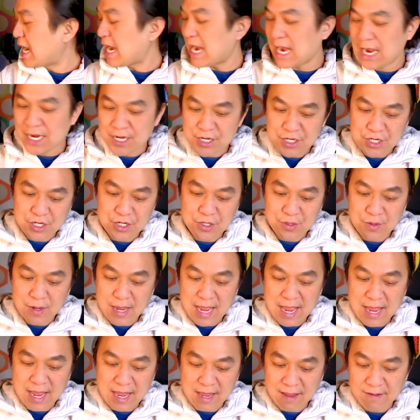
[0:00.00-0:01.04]
I do
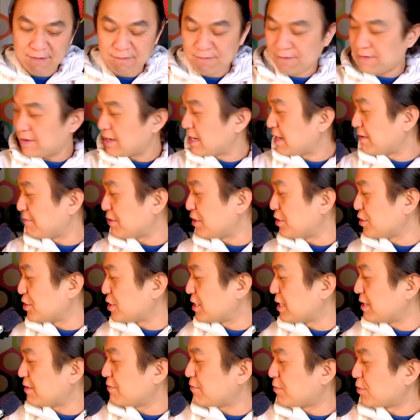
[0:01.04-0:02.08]
have, and I've used
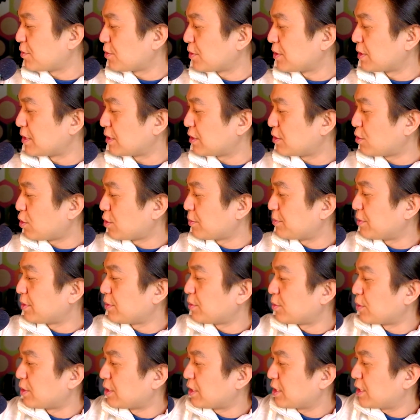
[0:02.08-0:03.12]
it for corporate
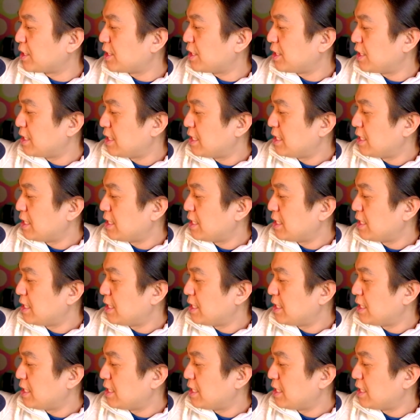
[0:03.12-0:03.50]
work,